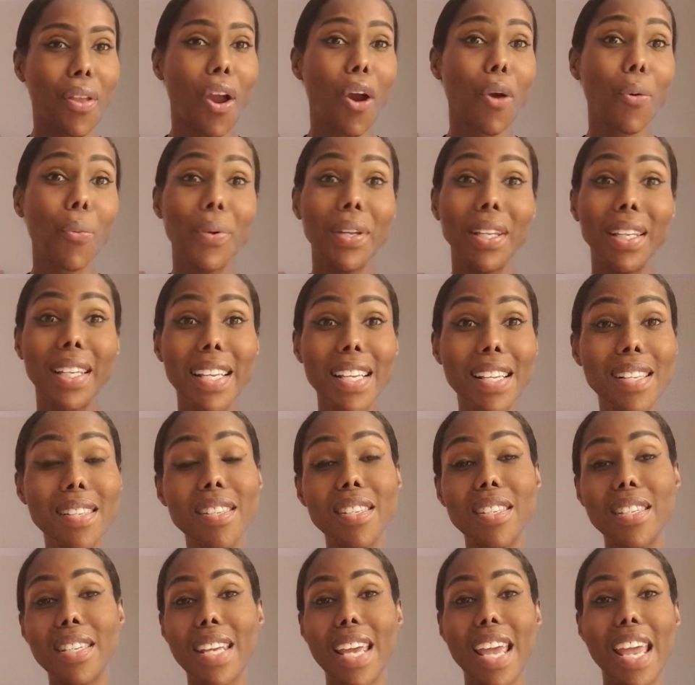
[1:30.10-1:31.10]
are
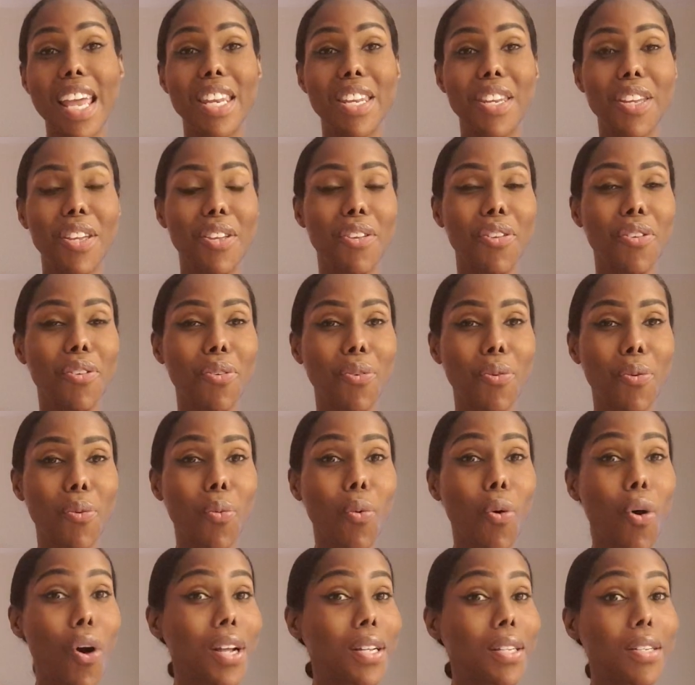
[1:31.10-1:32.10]
released and you
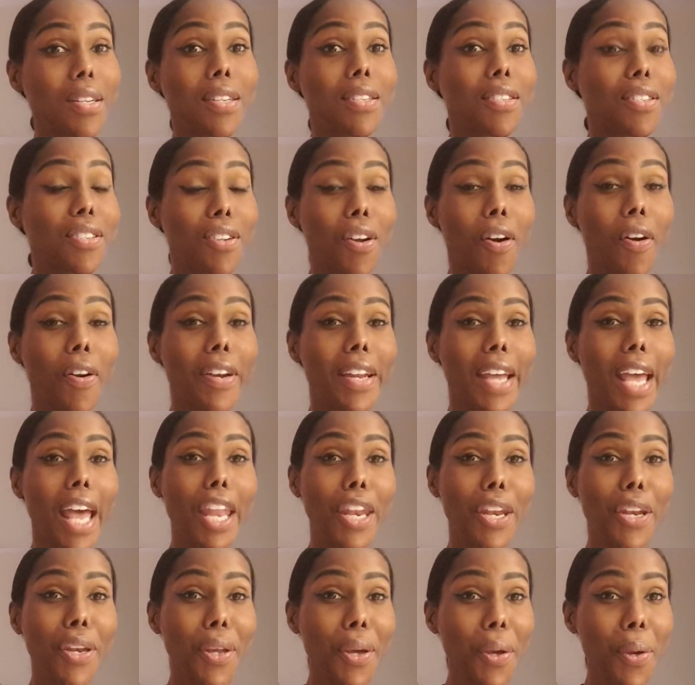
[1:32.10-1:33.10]
want to start
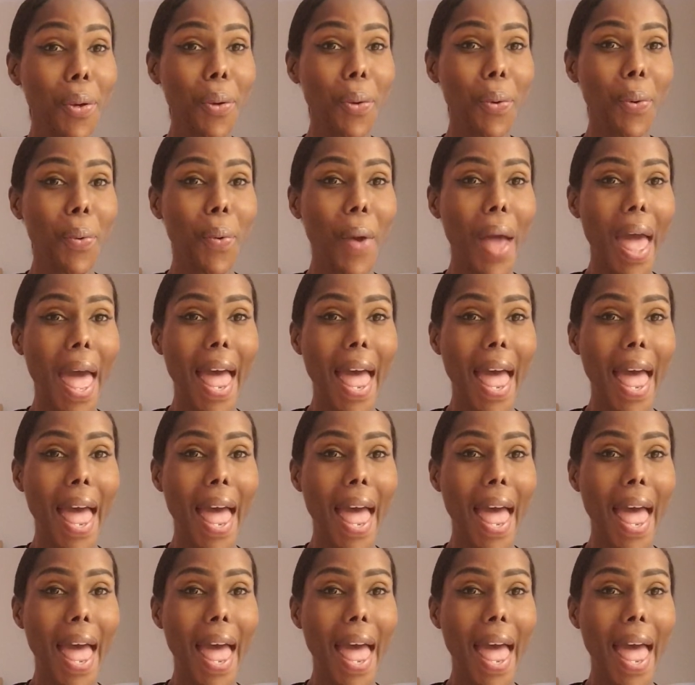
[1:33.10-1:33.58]
anew,